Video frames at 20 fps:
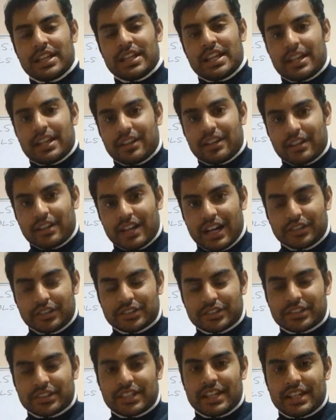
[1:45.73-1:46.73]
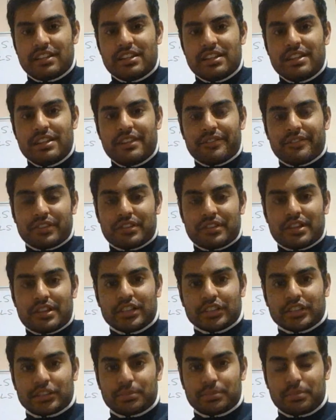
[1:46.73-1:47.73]
It allows an even
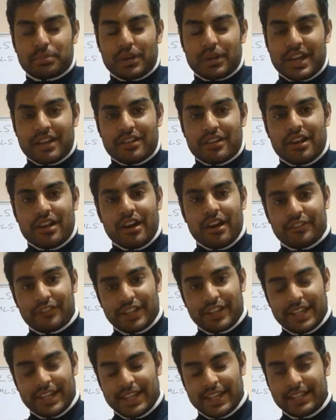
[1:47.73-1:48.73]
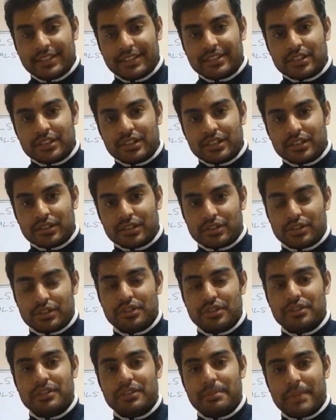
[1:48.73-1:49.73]
spread of heat
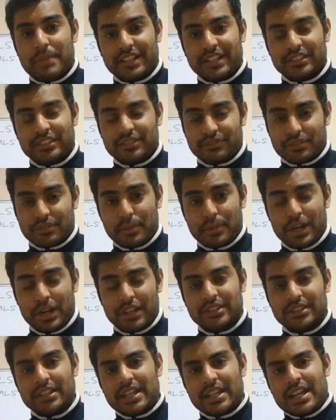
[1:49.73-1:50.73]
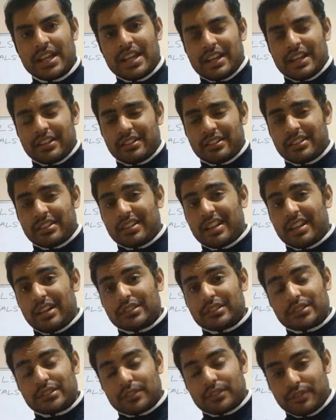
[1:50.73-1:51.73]
through the base of the pot, and it
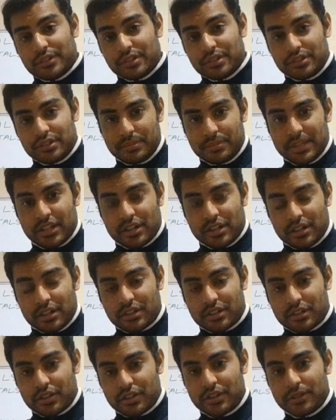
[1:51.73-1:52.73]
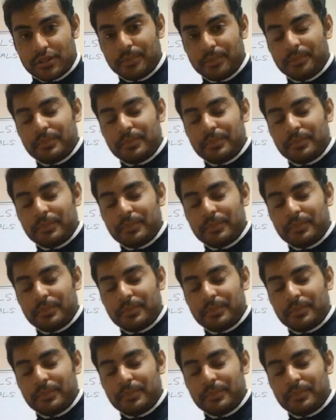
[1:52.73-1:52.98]
allows the food to be cooked through.